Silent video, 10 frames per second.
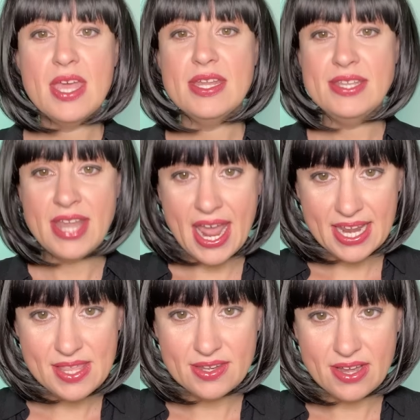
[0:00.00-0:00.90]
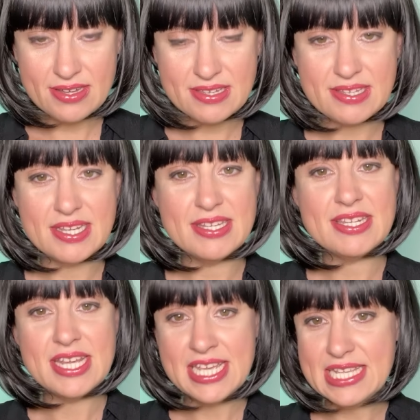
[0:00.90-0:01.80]
Nelly the Narcissist
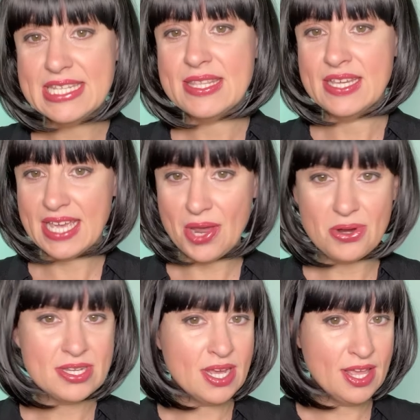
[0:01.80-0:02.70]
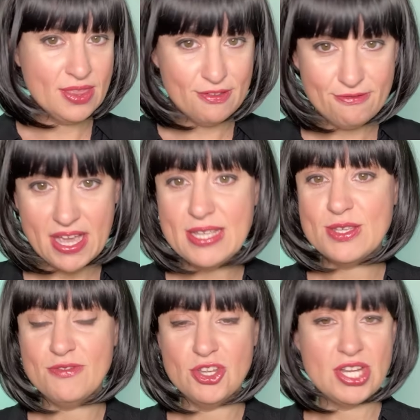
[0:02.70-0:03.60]
is the character and the face
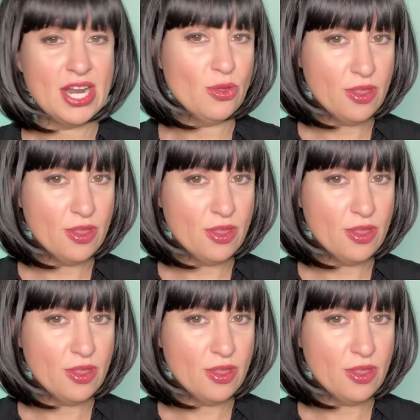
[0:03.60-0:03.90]
of the channel,